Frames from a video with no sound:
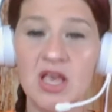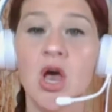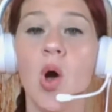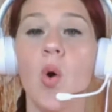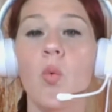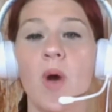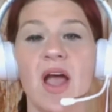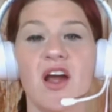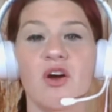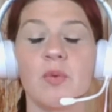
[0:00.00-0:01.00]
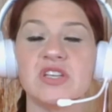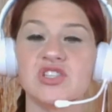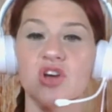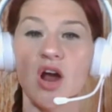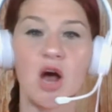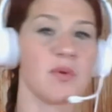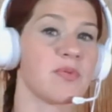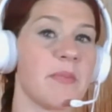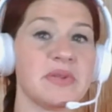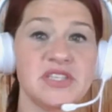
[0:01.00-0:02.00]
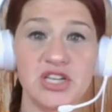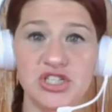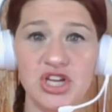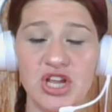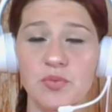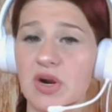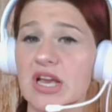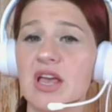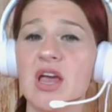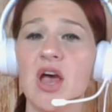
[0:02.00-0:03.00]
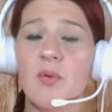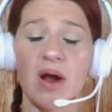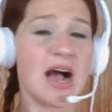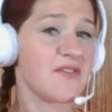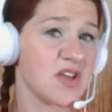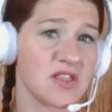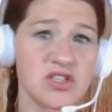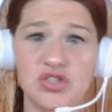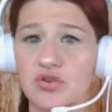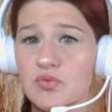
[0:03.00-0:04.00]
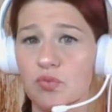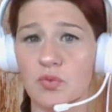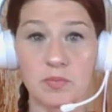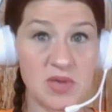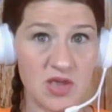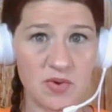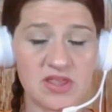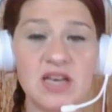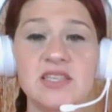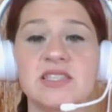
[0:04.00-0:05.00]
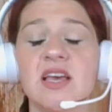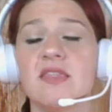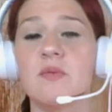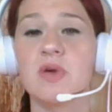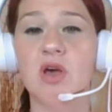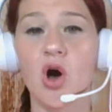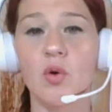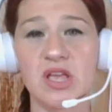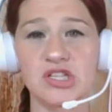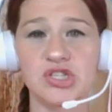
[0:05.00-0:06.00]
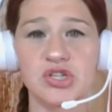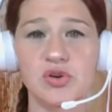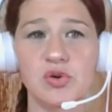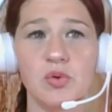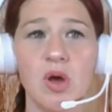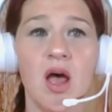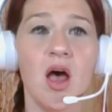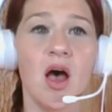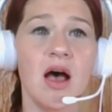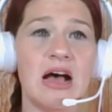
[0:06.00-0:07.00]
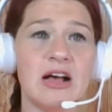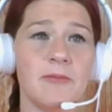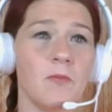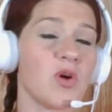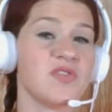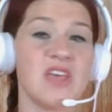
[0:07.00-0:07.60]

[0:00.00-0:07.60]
where we start out with repetition. We're having the student repeat with us, and then we go into where they